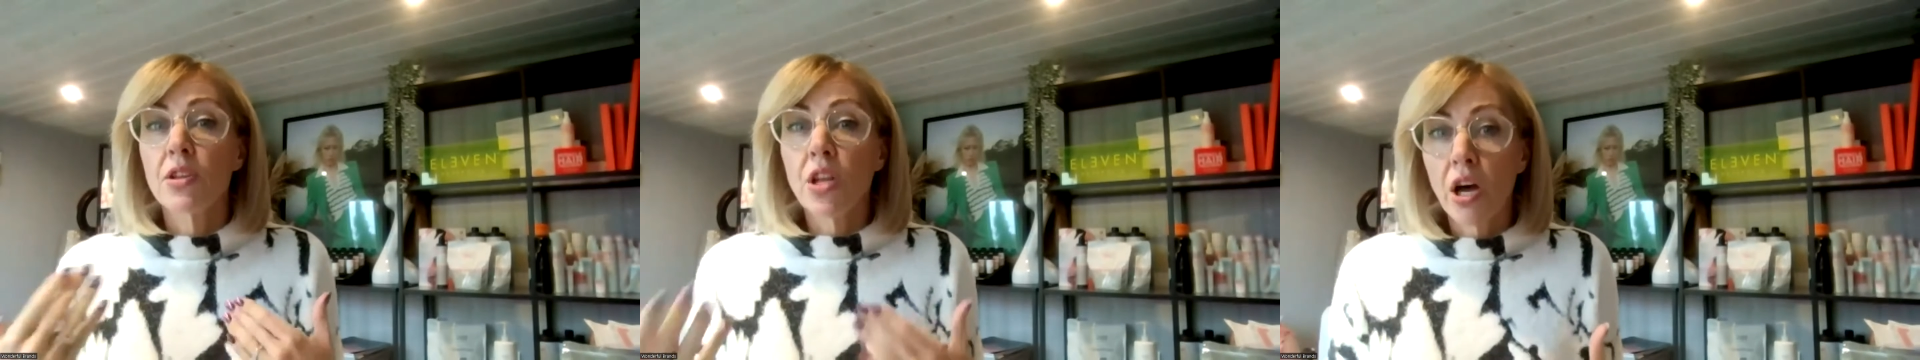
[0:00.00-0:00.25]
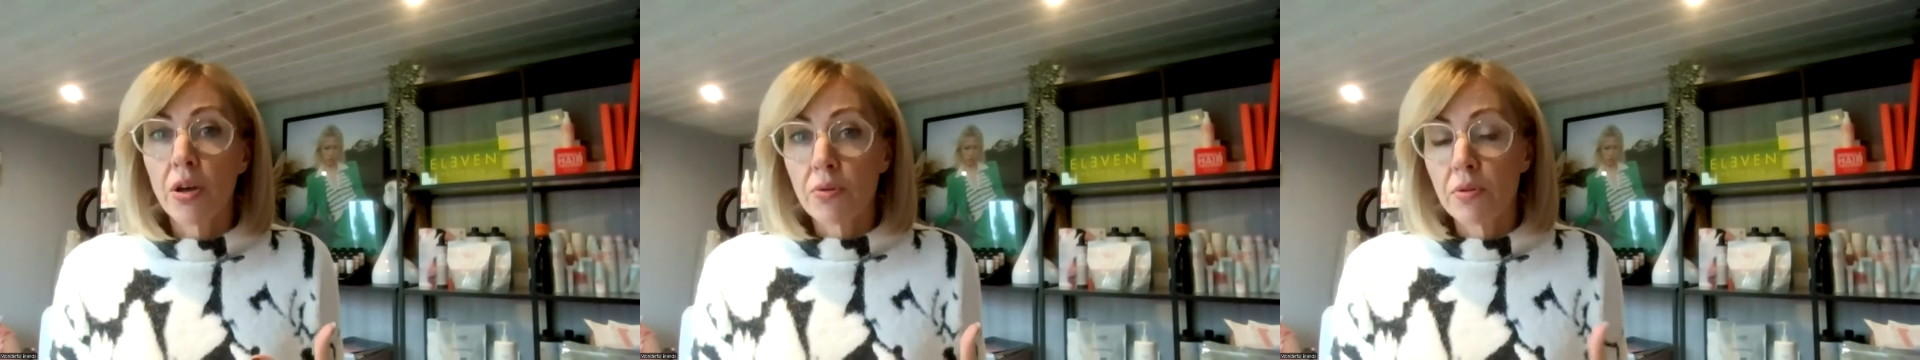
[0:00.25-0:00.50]

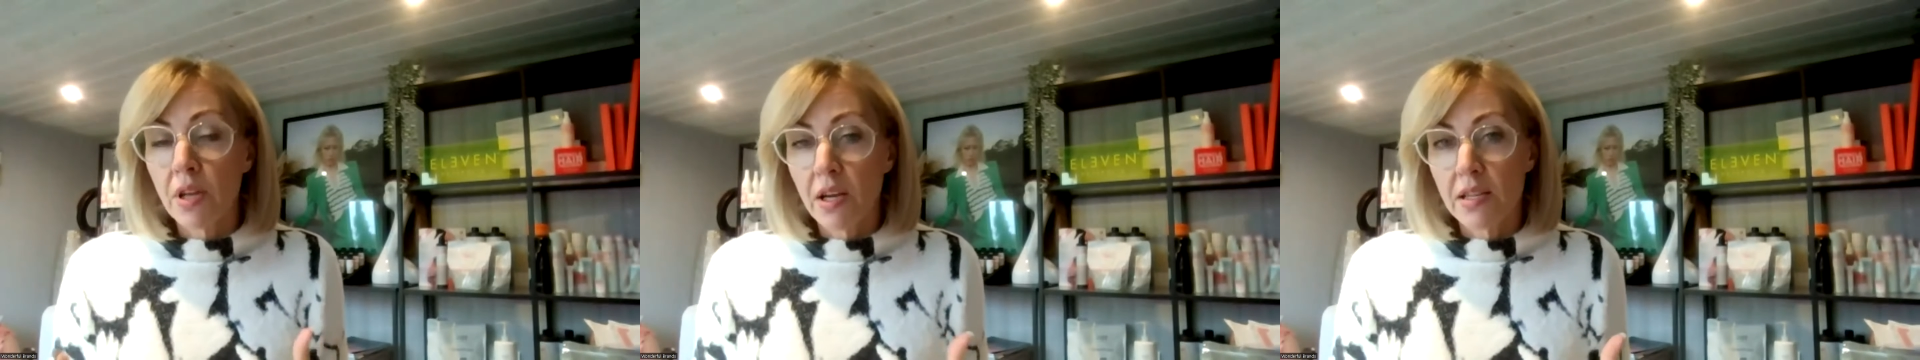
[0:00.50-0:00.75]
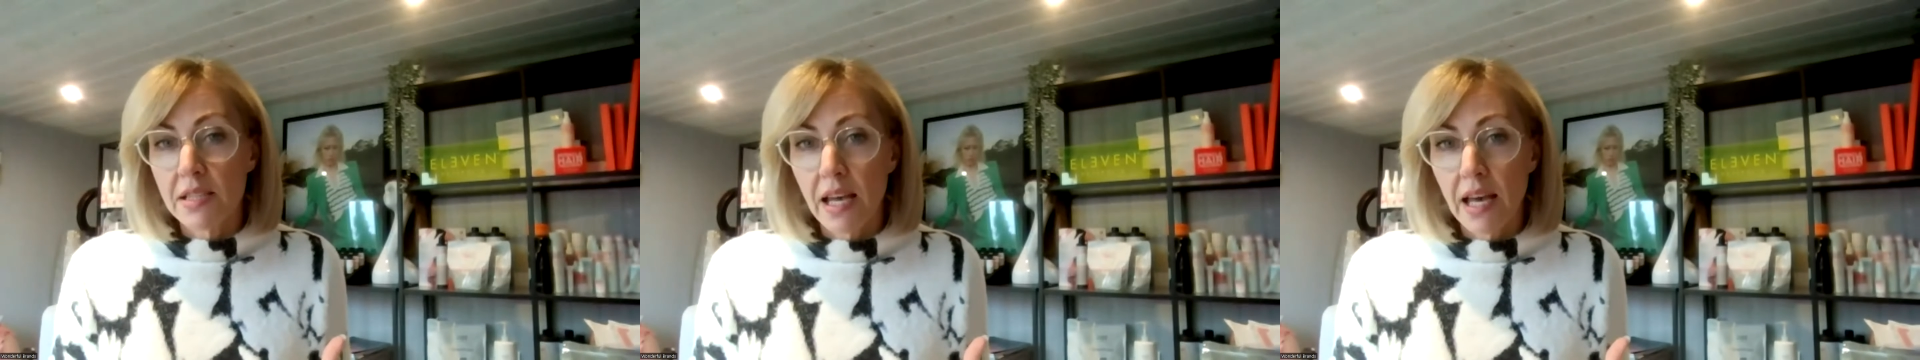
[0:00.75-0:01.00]
known
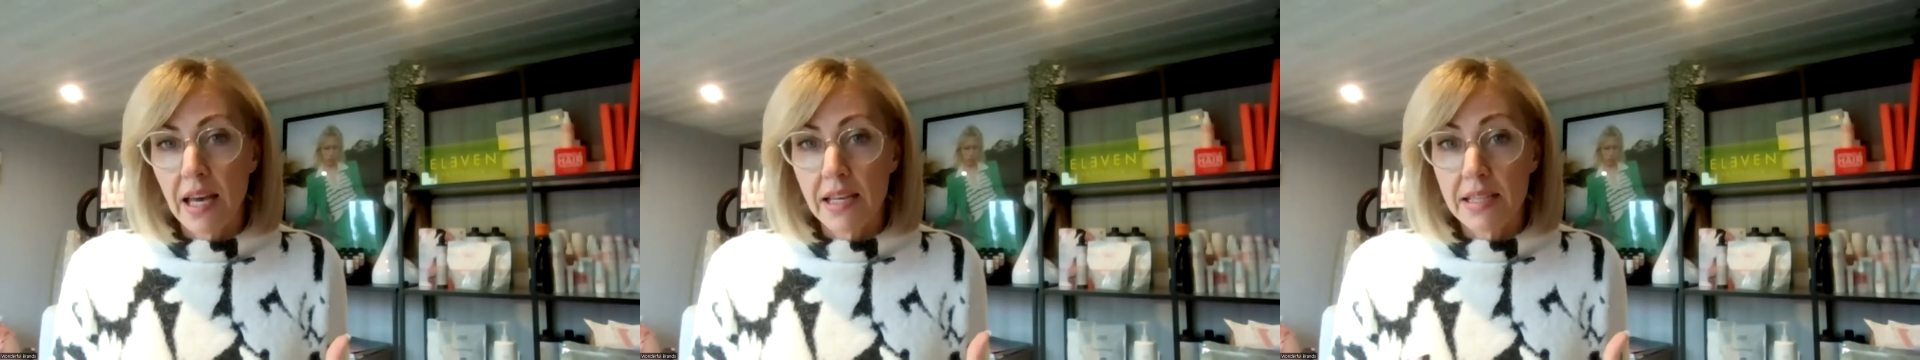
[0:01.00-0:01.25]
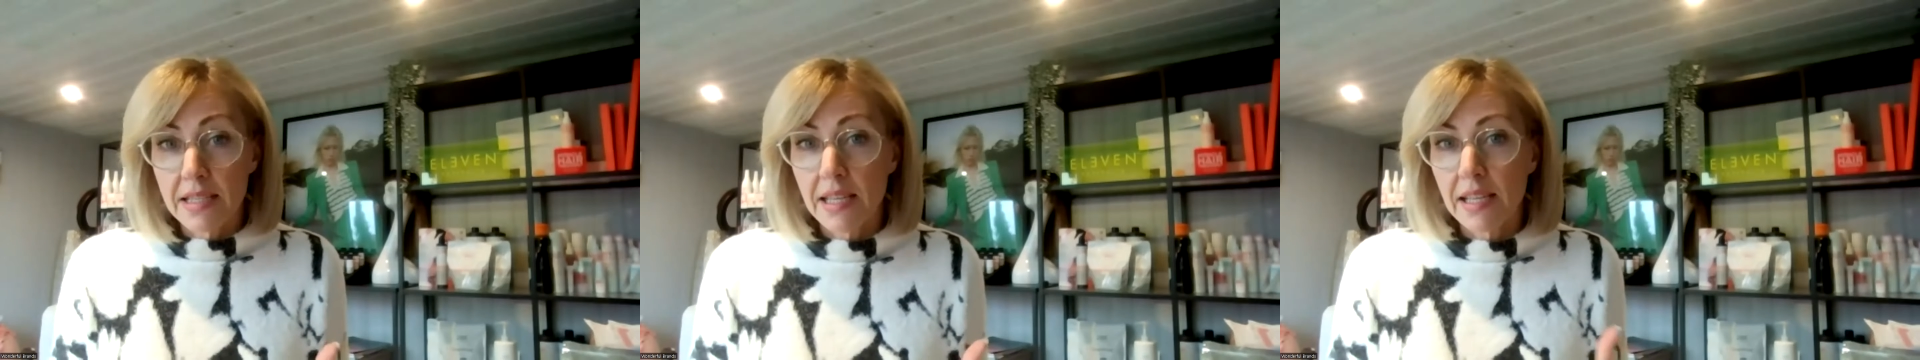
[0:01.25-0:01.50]
as a
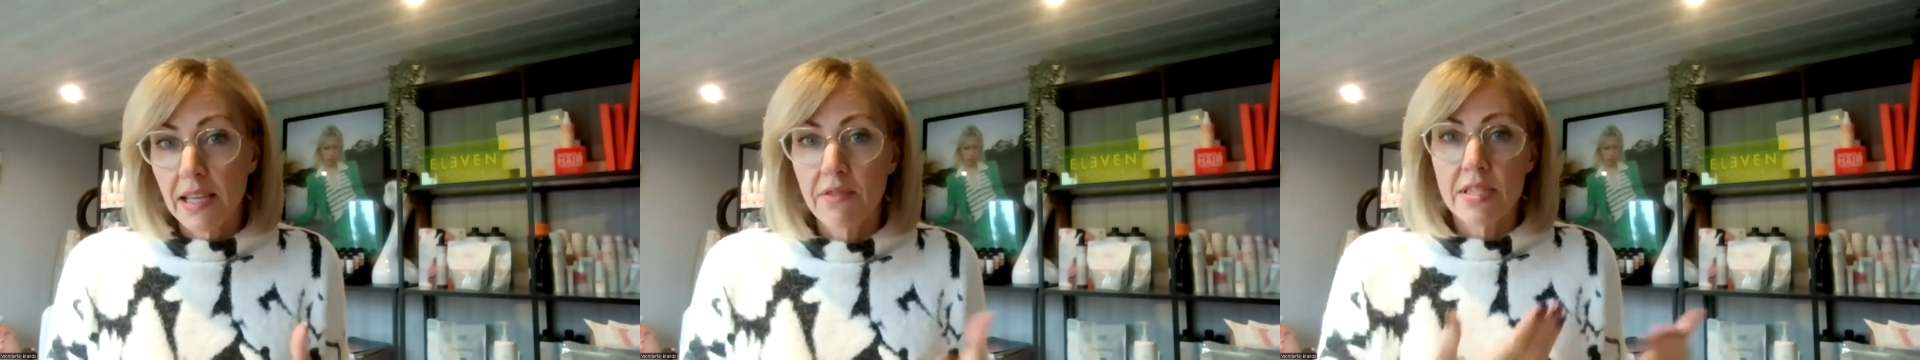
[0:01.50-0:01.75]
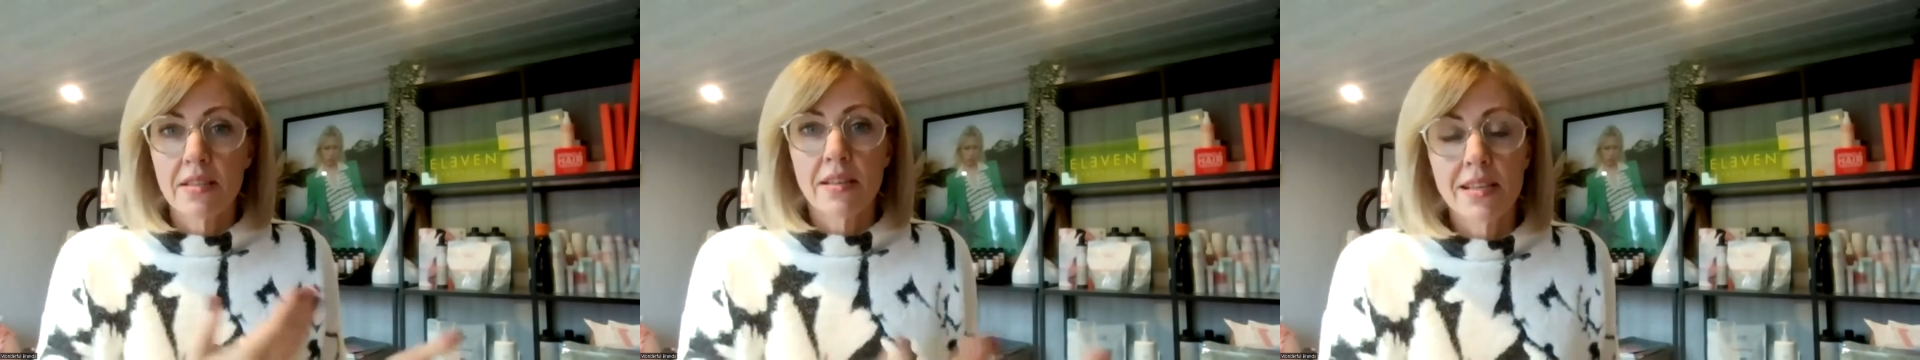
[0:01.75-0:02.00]
skin
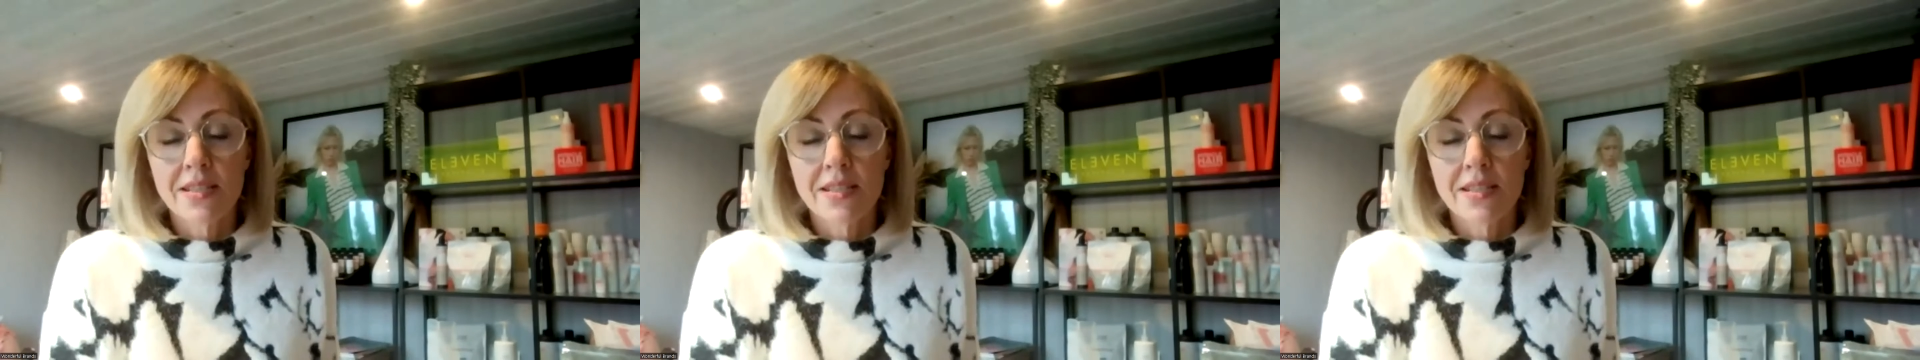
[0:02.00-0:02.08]
irritant.